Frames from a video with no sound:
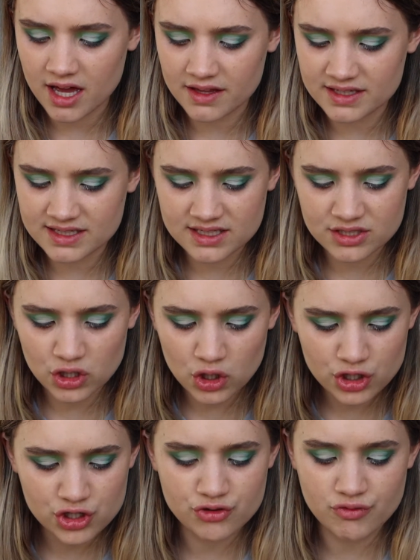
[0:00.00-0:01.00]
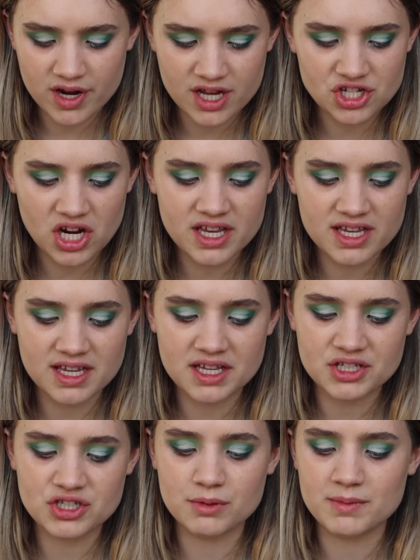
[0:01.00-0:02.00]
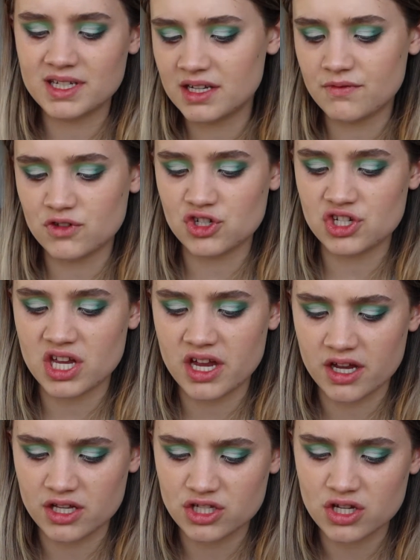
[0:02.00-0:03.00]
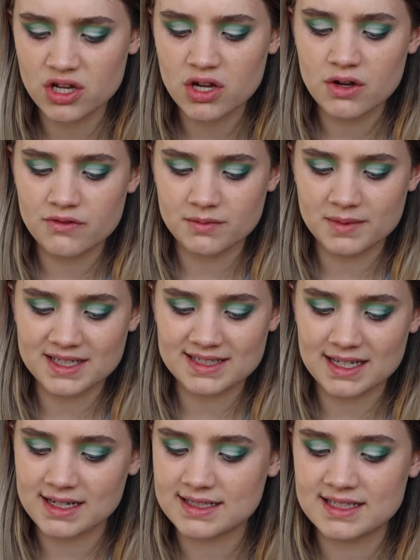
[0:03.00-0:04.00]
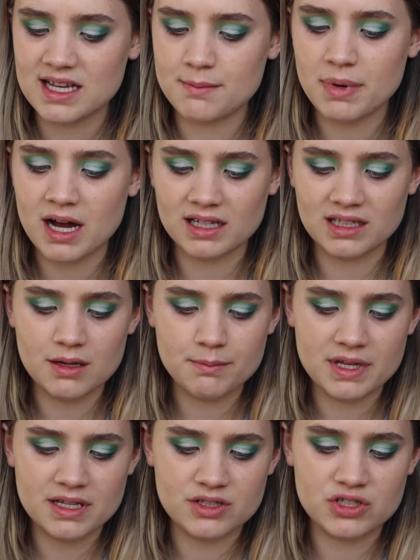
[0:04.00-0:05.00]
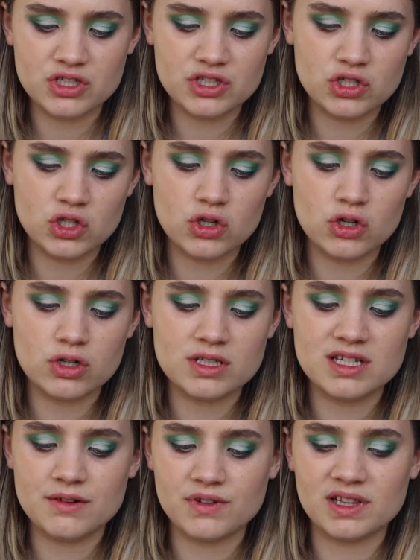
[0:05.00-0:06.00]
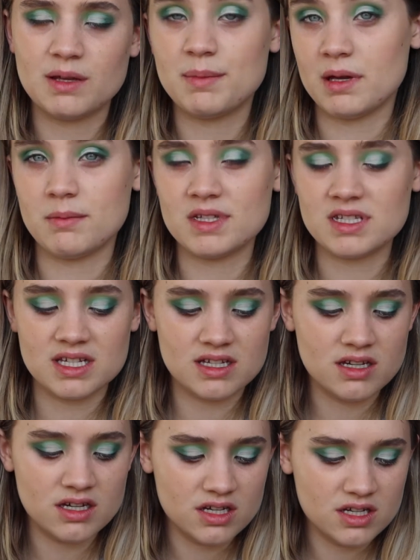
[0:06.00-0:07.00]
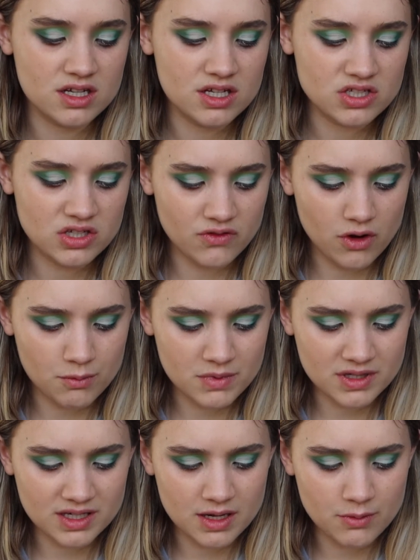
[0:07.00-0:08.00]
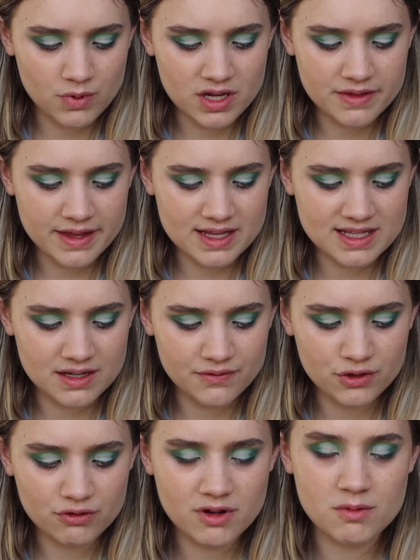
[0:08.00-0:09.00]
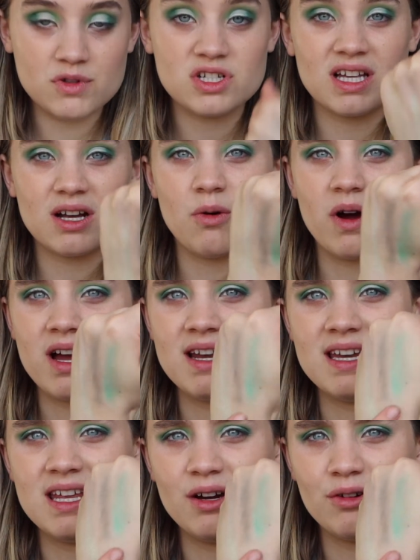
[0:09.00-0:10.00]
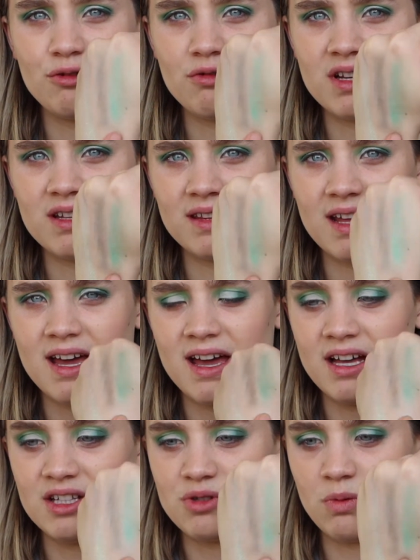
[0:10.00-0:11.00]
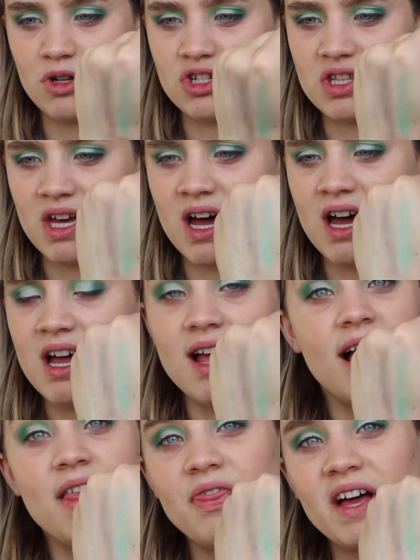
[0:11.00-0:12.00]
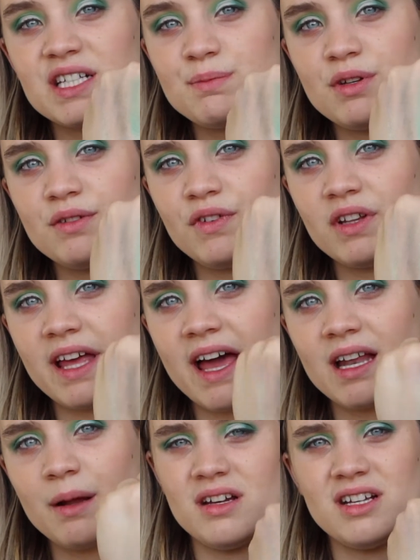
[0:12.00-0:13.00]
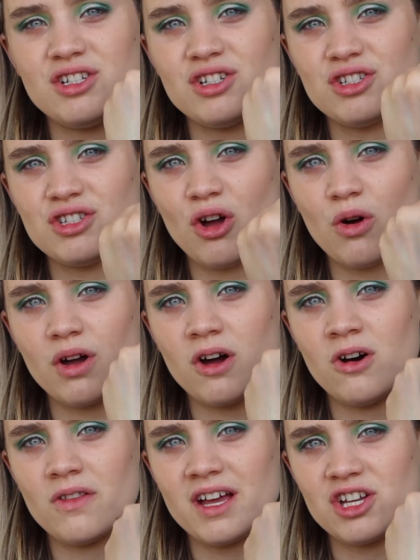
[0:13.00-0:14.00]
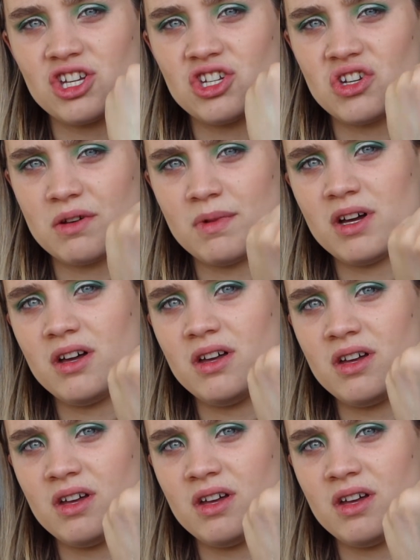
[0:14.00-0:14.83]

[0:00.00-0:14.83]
This is so strange how you can get so many different shades from the exact same palette being so differently pigmented. So I've gone in with a different green, which is like quite a neon green there, and swatched that. That's beautiful again. It's just not got that shimmer